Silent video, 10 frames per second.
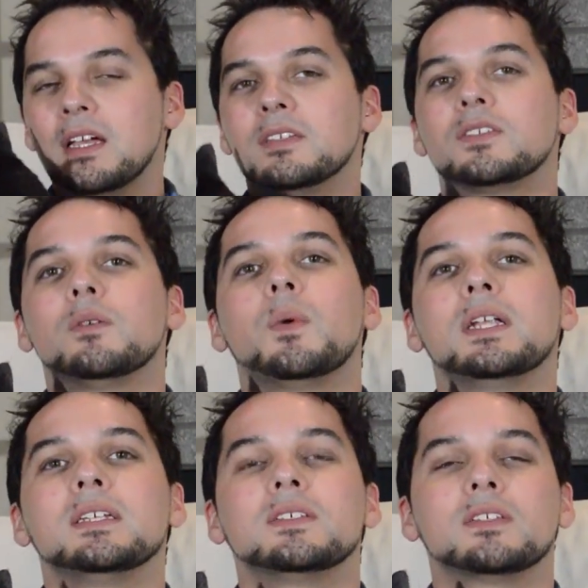So
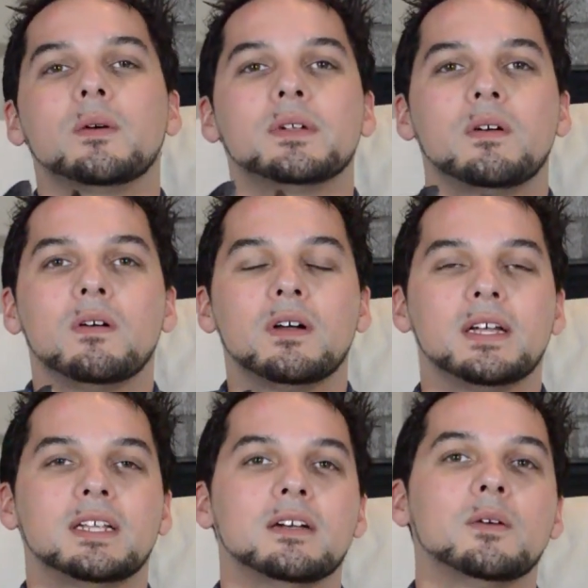what is going
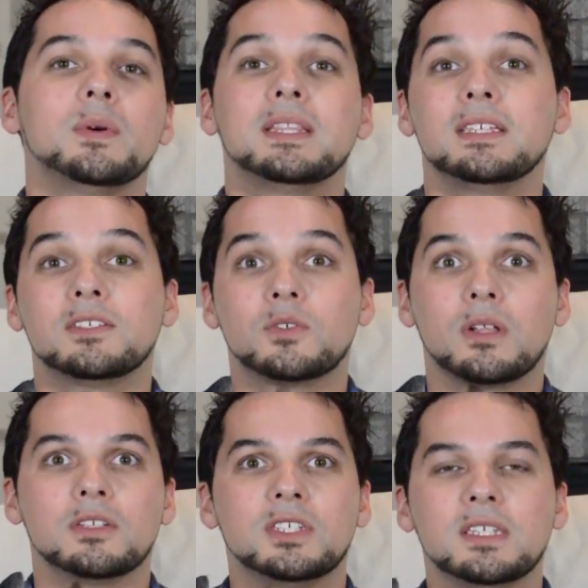on with the
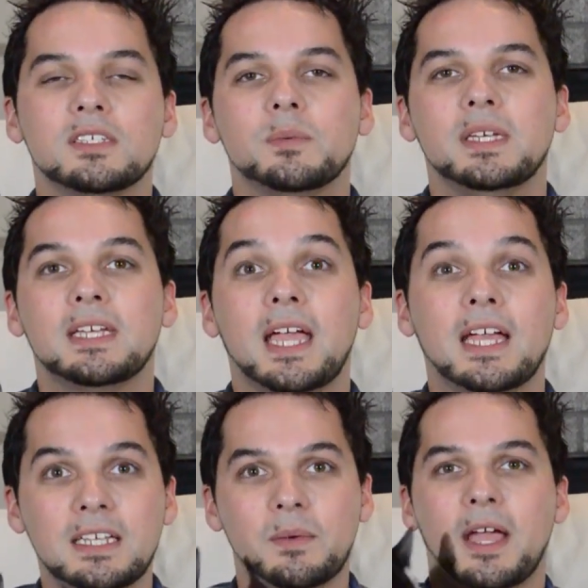astrology this week
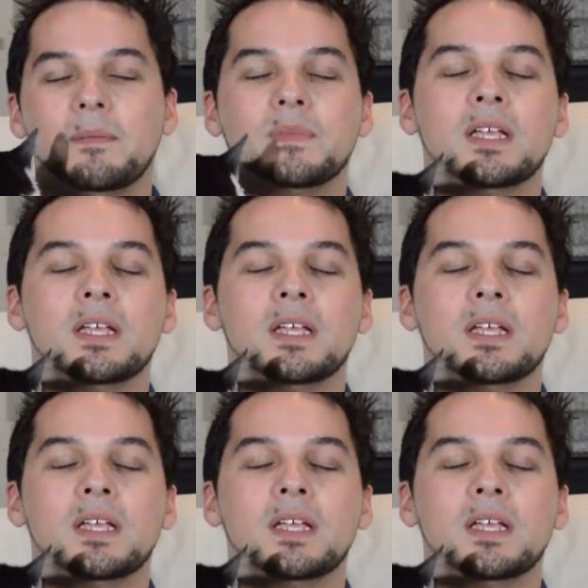anyway?